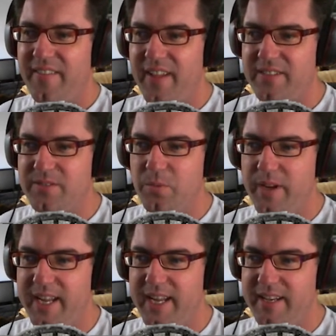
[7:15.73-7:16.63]
That's
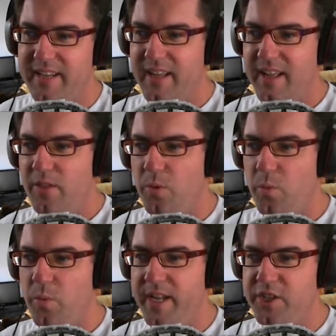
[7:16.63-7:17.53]
weird. The
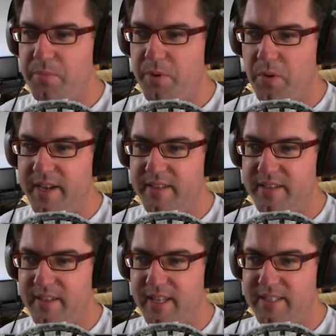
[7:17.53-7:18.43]
winch point,
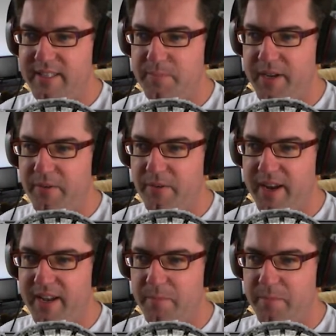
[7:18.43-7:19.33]
let's spin it
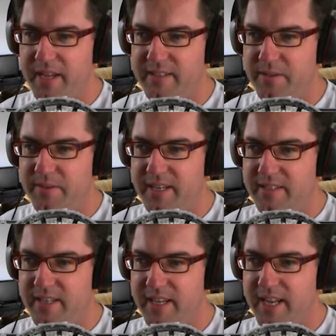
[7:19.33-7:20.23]
around a bit so we can
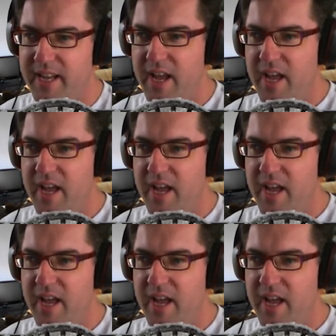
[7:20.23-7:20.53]
see it.